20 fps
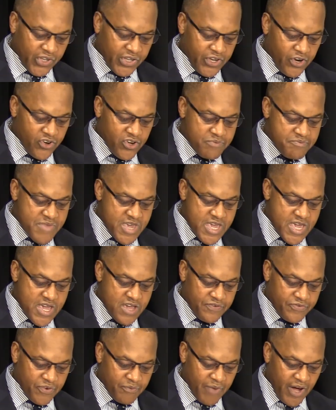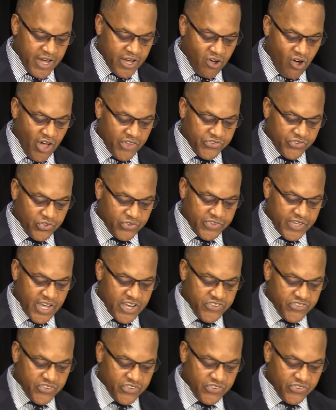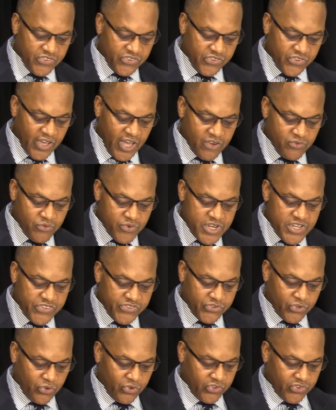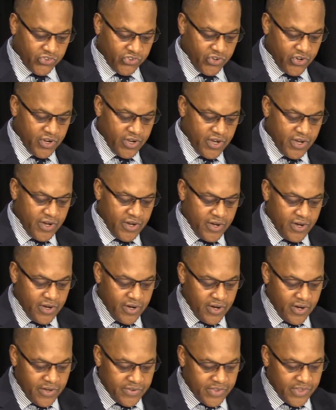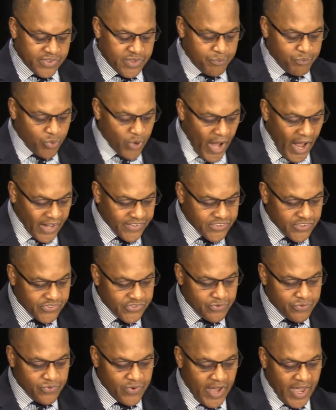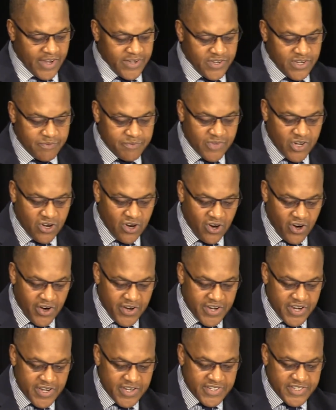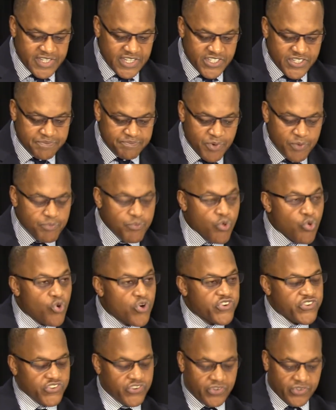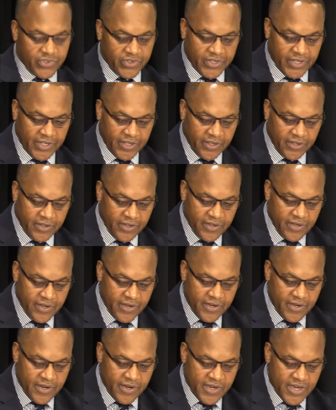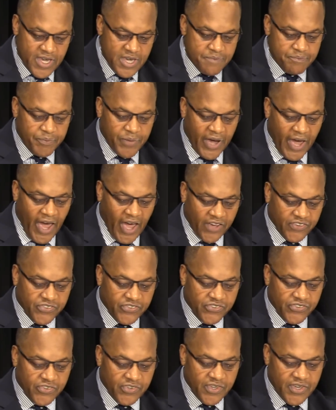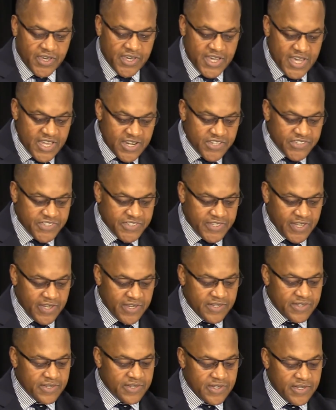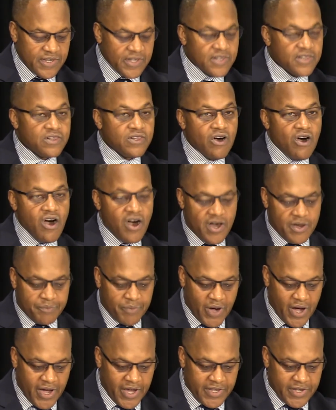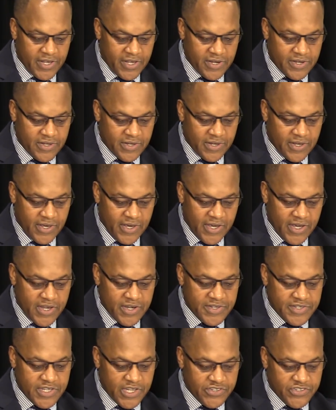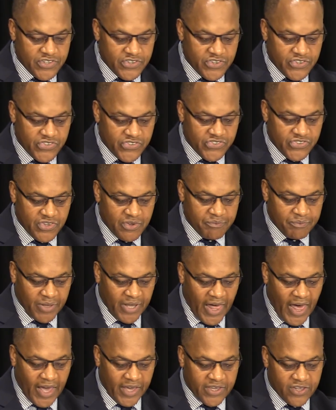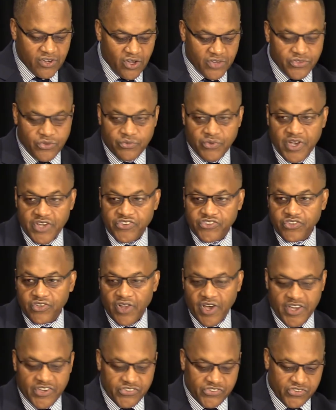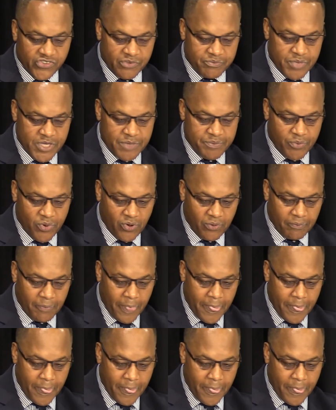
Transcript: clear to me from my consultations and research that the practice of random carding disproportionately impacts innocent, law-abiding, Indigenous, Black, and other racialized people.